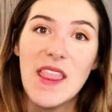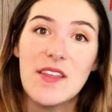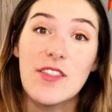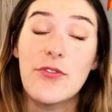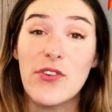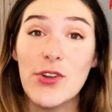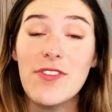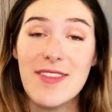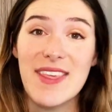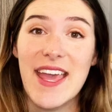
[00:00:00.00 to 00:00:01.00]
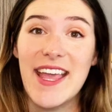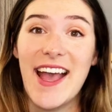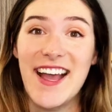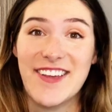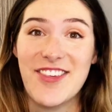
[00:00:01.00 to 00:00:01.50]
The first day,
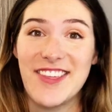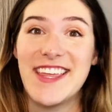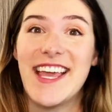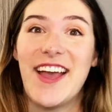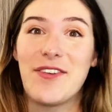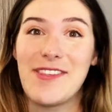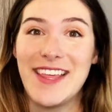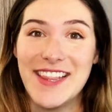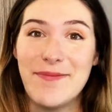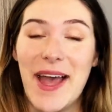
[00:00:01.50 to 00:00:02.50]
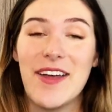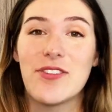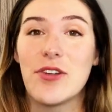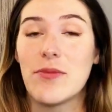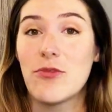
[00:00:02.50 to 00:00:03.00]
actually, I was in the
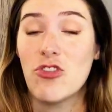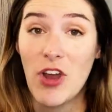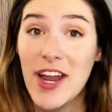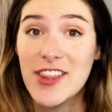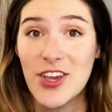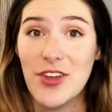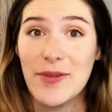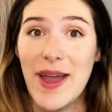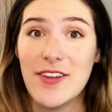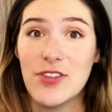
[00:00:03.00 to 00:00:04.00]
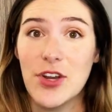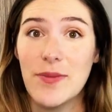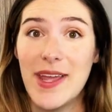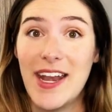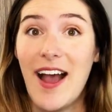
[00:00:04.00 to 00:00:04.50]
bathroom, trying to go to the
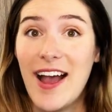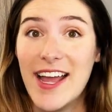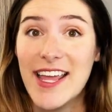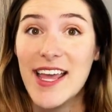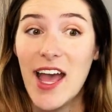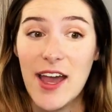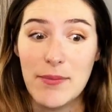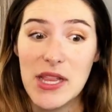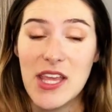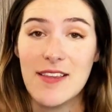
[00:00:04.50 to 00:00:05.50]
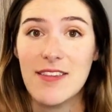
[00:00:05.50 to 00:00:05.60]
bathroom, and I had my legs